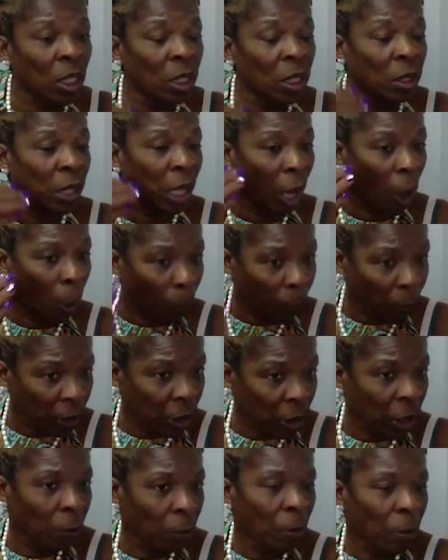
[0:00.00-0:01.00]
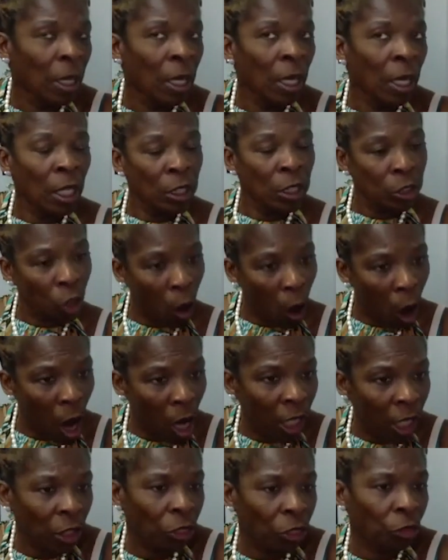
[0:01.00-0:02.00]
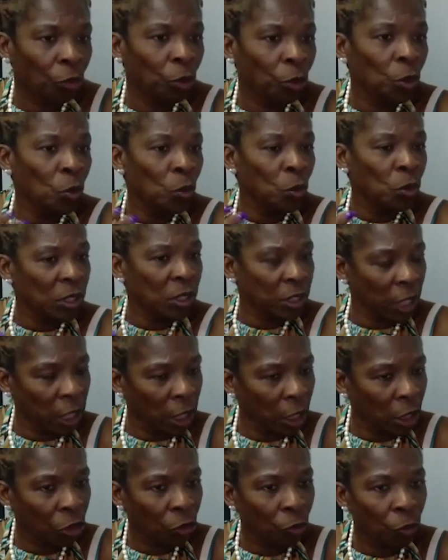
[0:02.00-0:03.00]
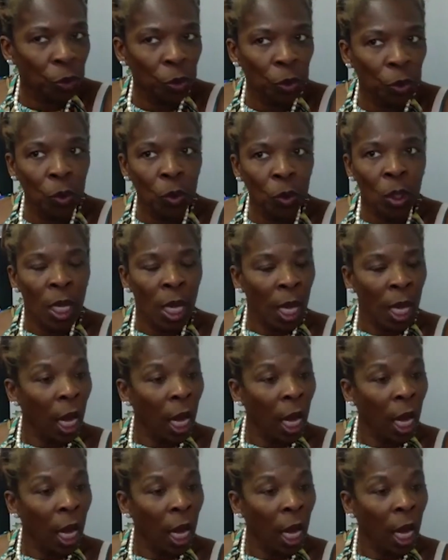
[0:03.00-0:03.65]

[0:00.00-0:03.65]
and helping them talk it through, see it through,